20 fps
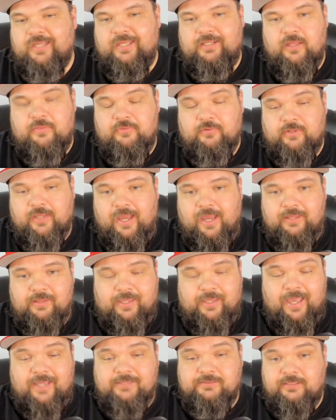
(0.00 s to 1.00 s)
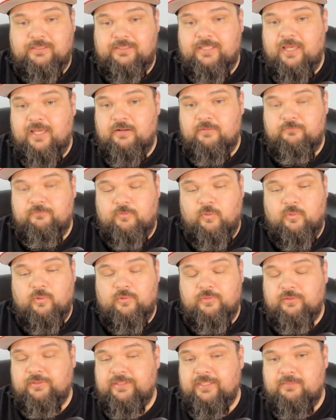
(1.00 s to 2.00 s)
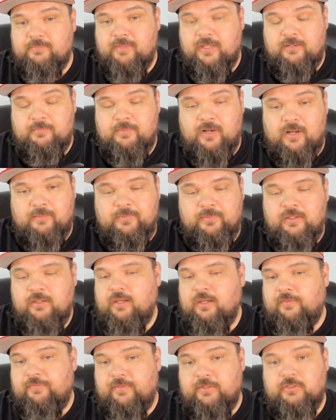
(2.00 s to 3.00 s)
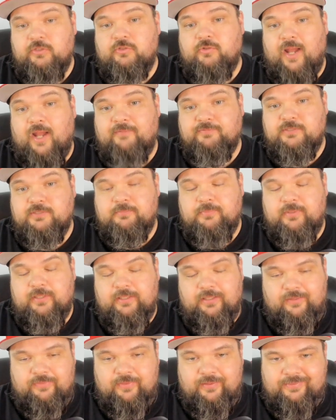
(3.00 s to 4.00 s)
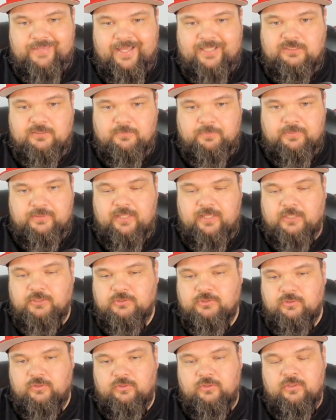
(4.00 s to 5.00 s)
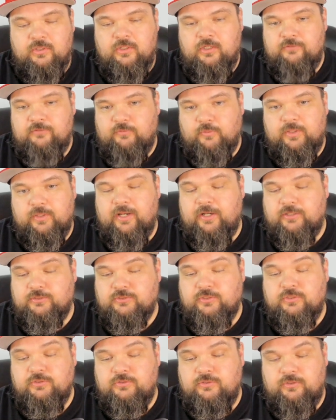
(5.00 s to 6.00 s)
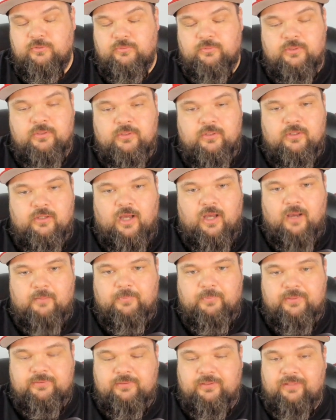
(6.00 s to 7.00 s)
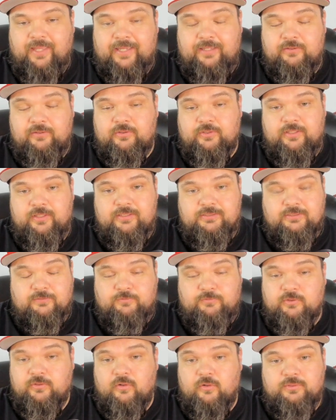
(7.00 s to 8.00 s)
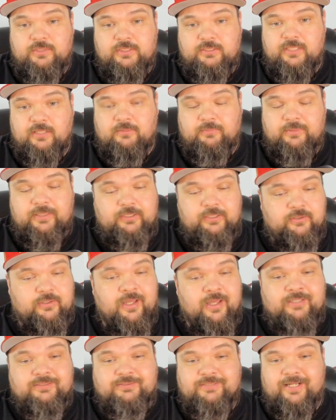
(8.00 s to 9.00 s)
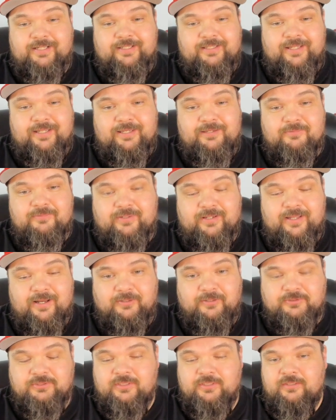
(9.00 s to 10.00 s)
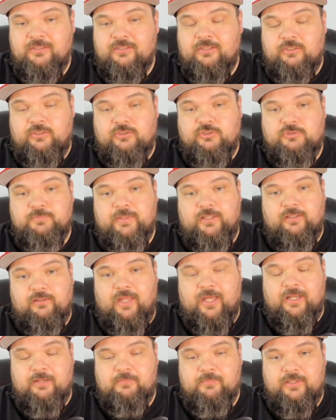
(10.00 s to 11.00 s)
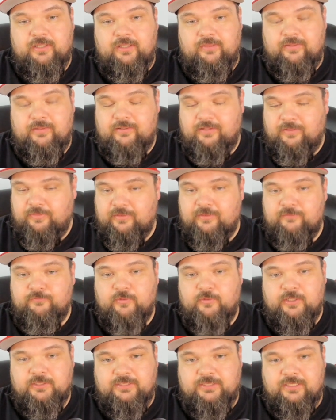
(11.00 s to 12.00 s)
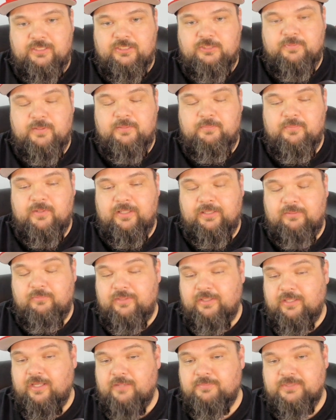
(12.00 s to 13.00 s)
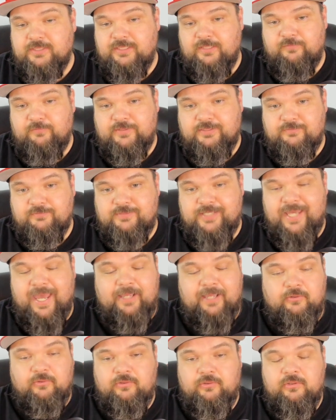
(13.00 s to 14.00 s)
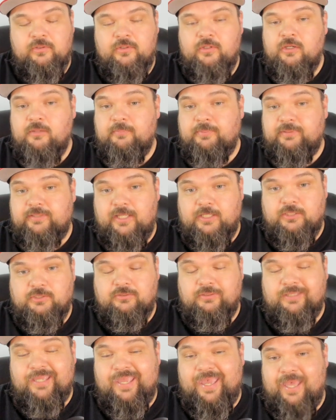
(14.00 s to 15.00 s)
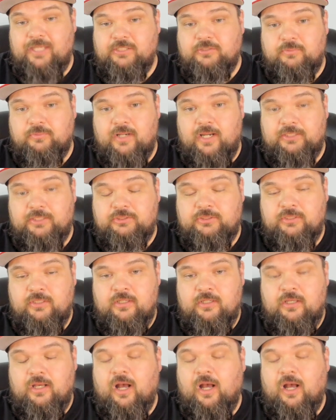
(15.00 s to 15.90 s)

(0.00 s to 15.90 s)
another guy like Isaac Yedem for the league minimum, and then you draft somebody. I think that's a potential 49ers could do. But the likelihood is if you go DJ Reed, you're not signing anyone else. You spend a lot of money there. And I think the 49ers need to spend money when it comes to defensive tackle, potentially edge rush,